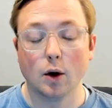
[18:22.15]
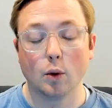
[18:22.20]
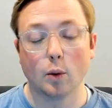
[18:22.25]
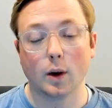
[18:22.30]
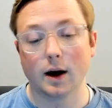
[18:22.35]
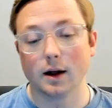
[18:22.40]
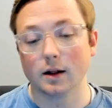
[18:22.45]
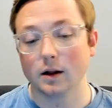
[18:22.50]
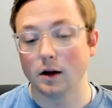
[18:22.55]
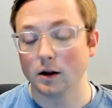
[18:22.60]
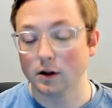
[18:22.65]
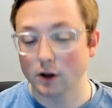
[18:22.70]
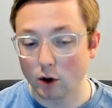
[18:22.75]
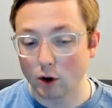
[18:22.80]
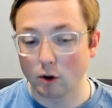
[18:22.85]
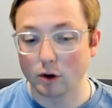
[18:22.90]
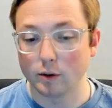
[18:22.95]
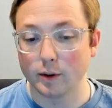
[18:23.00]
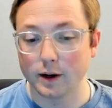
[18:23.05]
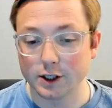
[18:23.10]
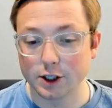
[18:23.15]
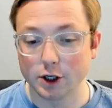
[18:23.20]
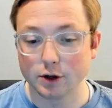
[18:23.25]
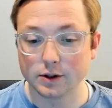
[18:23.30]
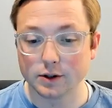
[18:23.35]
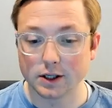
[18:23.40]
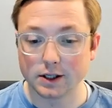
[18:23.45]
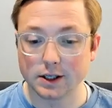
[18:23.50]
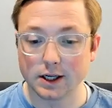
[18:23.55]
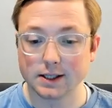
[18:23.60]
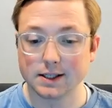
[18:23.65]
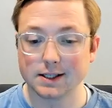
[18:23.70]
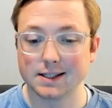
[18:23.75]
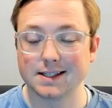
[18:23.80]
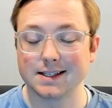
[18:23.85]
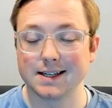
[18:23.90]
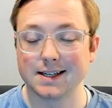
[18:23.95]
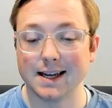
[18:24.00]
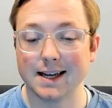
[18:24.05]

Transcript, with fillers: while a lower ratio suggests